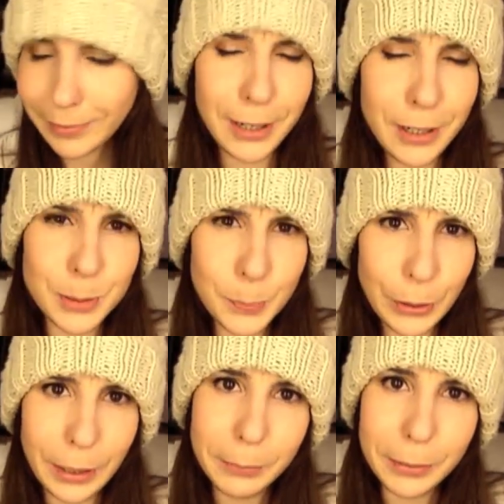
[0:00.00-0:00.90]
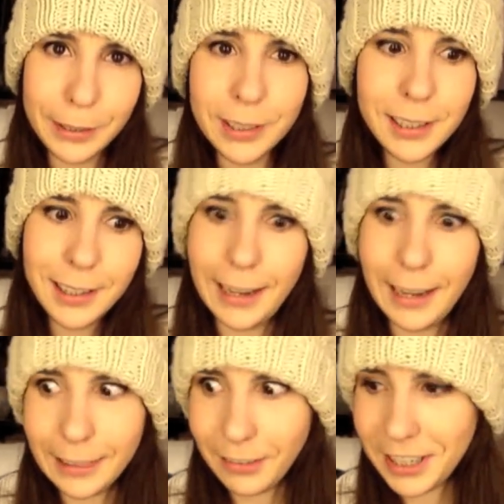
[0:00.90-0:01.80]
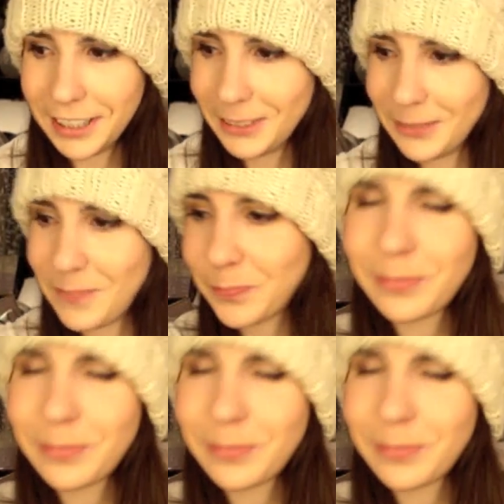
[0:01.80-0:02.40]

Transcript: And it's boring, but I love it.